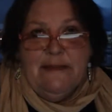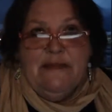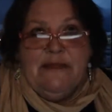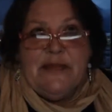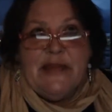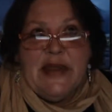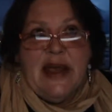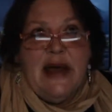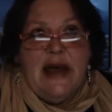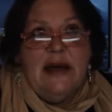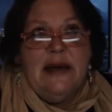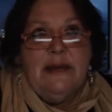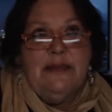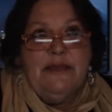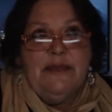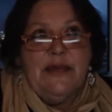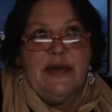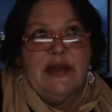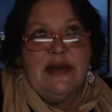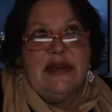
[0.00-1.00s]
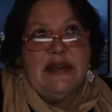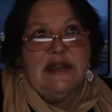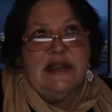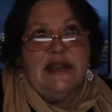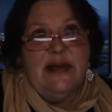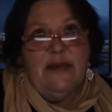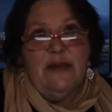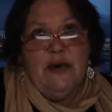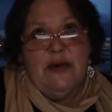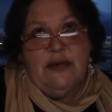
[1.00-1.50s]
Because
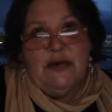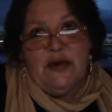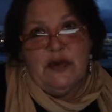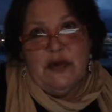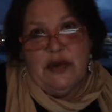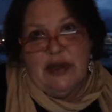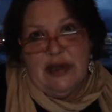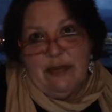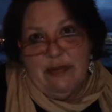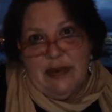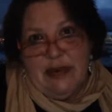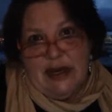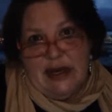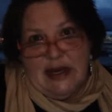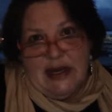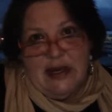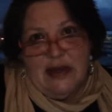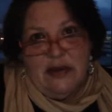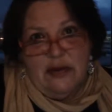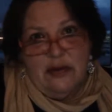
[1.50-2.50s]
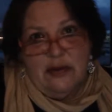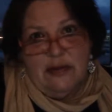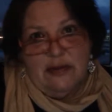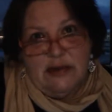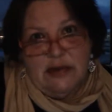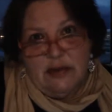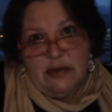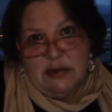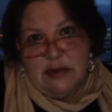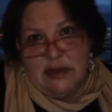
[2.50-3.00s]
some rooms are really big and other rooms are
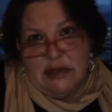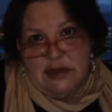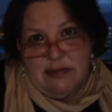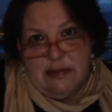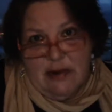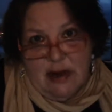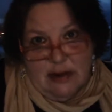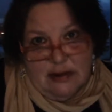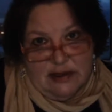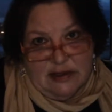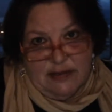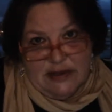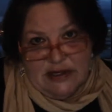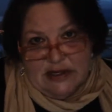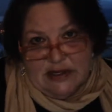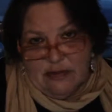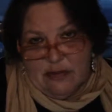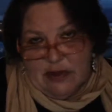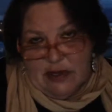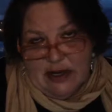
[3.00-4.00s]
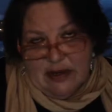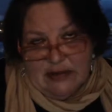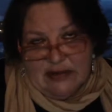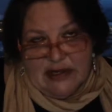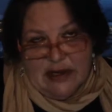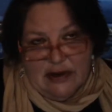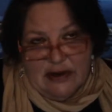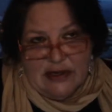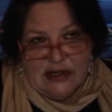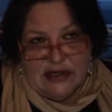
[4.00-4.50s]
really small, and depends on what
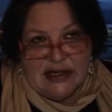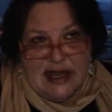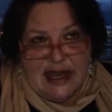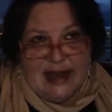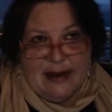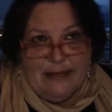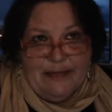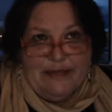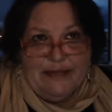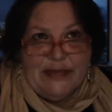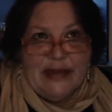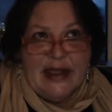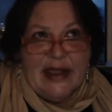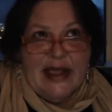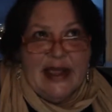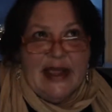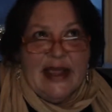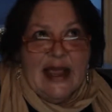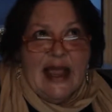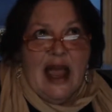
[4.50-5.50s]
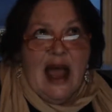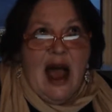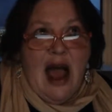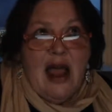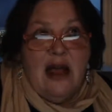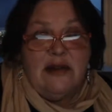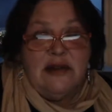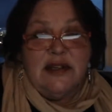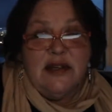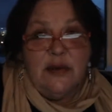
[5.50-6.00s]
hotel you stay at. I
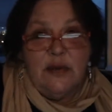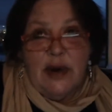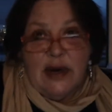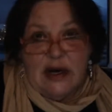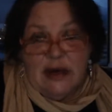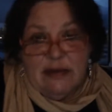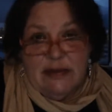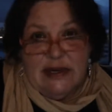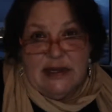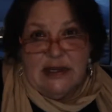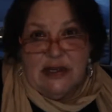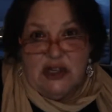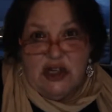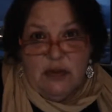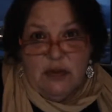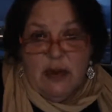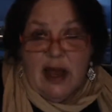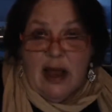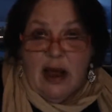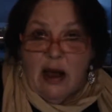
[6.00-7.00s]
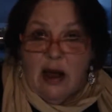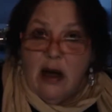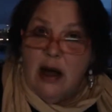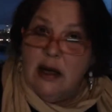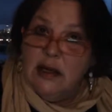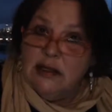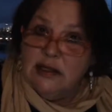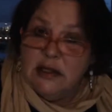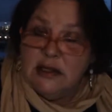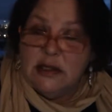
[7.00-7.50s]
also recommend that you buy a
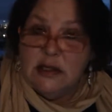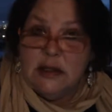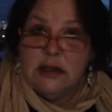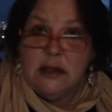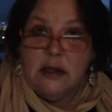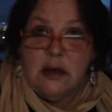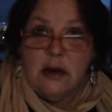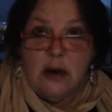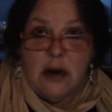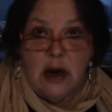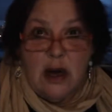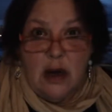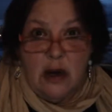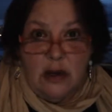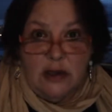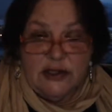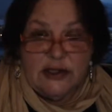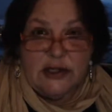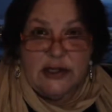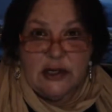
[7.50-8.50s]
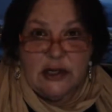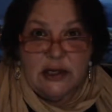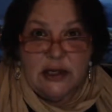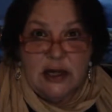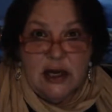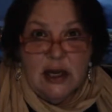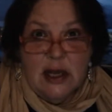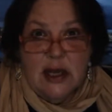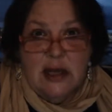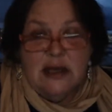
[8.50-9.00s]
halter or a holster
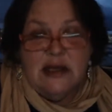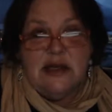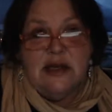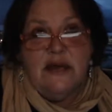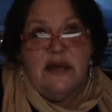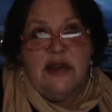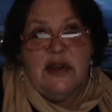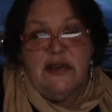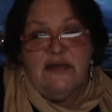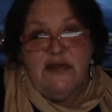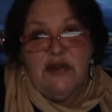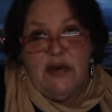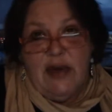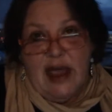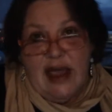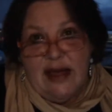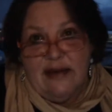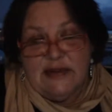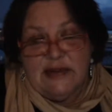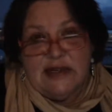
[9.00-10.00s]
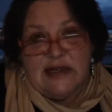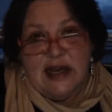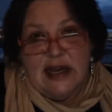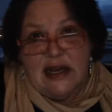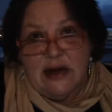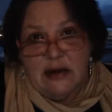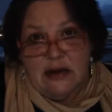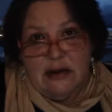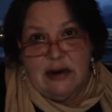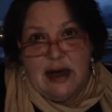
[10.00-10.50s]
so that if you have to take
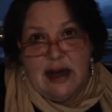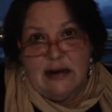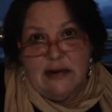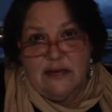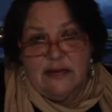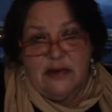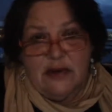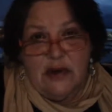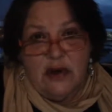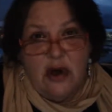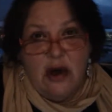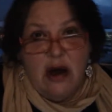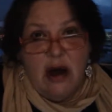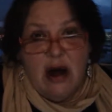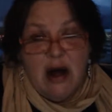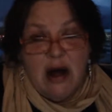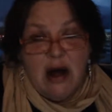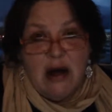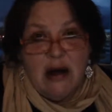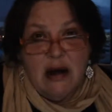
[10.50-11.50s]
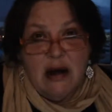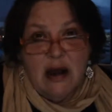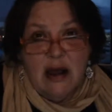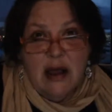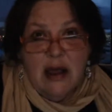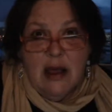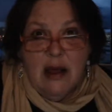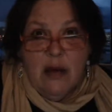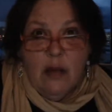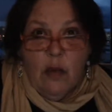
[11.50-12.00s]
her out of the car
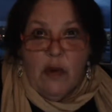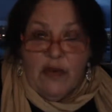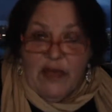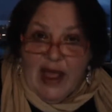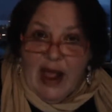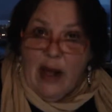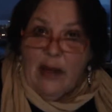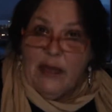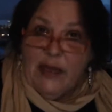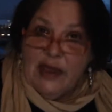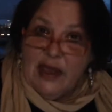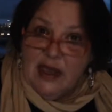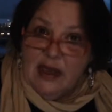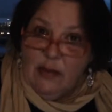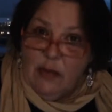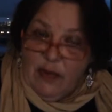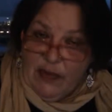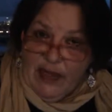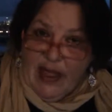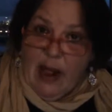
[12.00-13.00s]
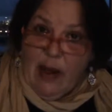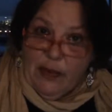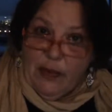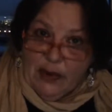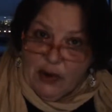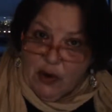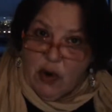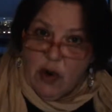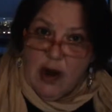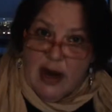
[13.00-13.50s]
without the
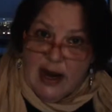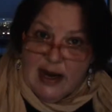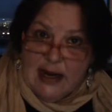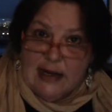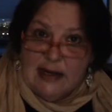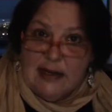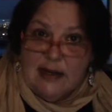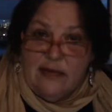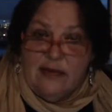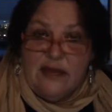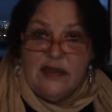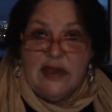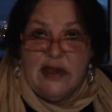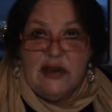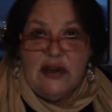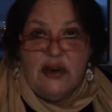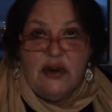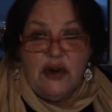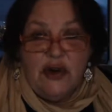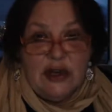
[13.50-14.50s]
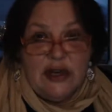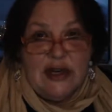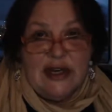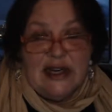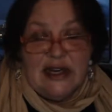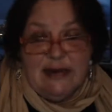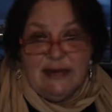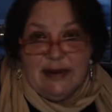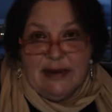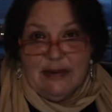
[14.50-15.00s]
crate, then you're going to need
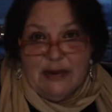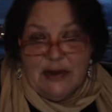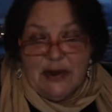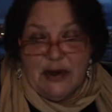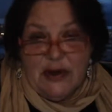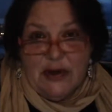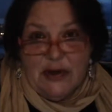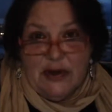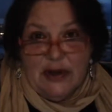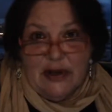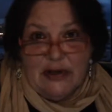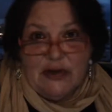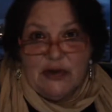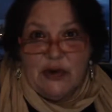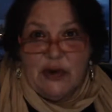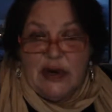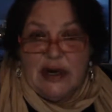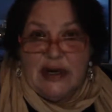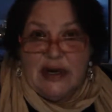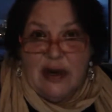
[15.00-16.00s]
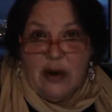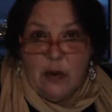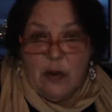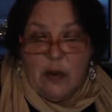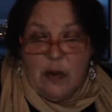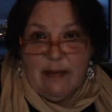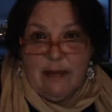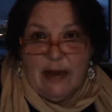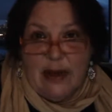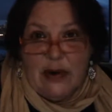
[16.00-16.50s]
to be able to hold on to her and not worry
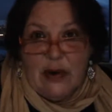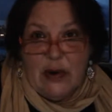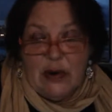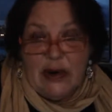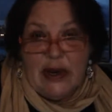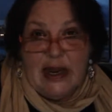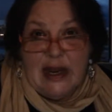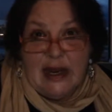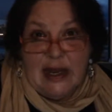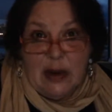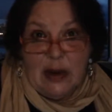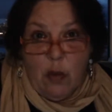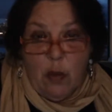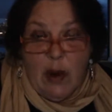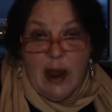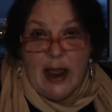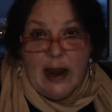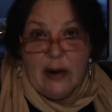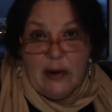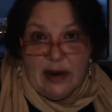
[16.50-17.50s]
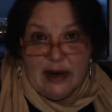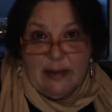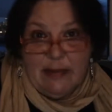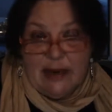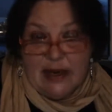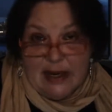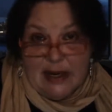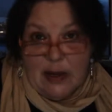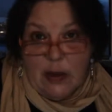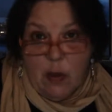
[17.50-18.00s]
about her getting away or him
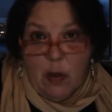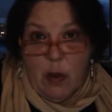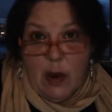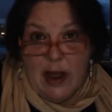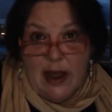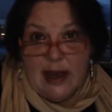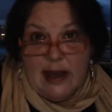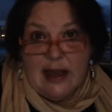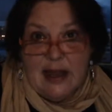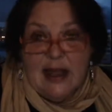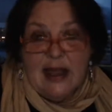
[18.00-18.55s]
getting away.